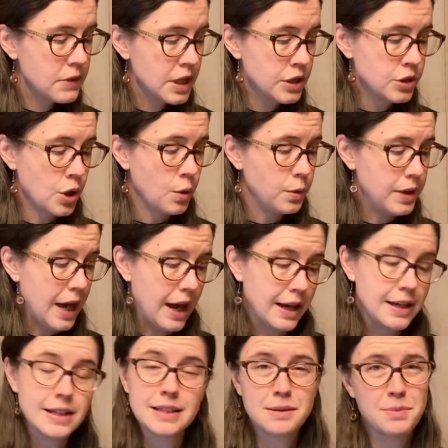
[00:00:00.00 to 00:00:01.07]
So yeah,
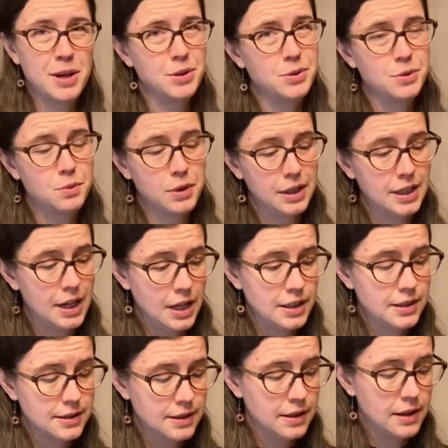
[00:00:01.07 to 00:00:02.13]
it smells really
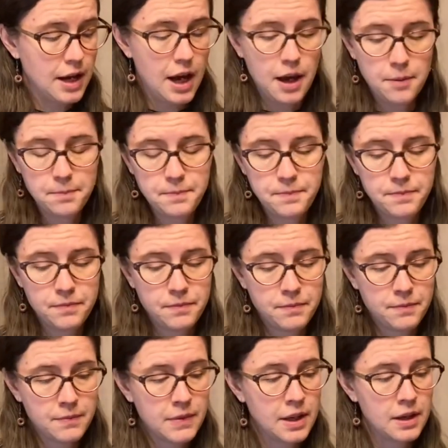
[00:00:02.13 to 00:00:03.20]
nice.
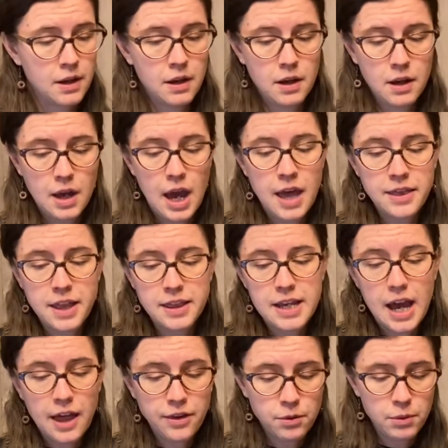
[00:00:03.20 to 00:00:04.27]
And then the
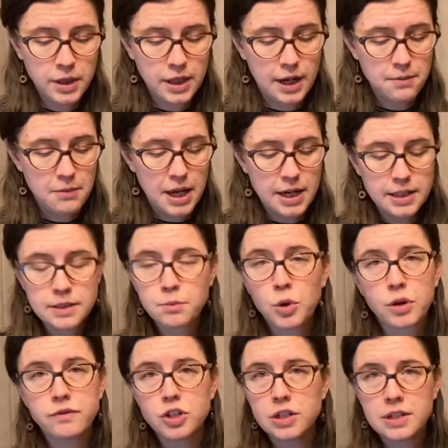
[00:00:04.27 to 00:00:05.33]
other one that I made is more
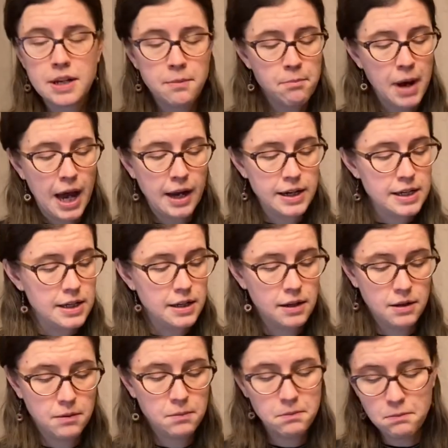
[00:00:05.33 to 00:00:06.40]
of just a body
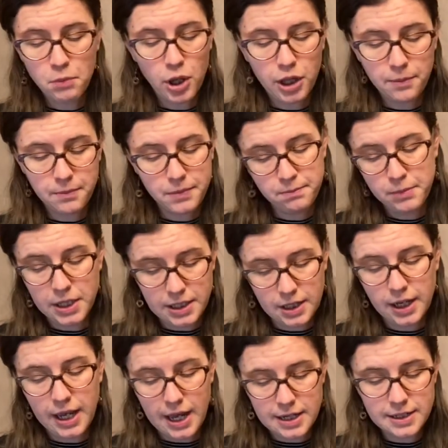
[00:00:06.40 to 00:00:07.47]
balm, but
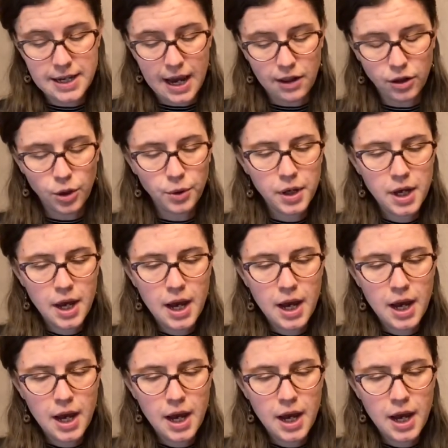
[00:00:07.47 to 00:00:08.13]
again, tallow.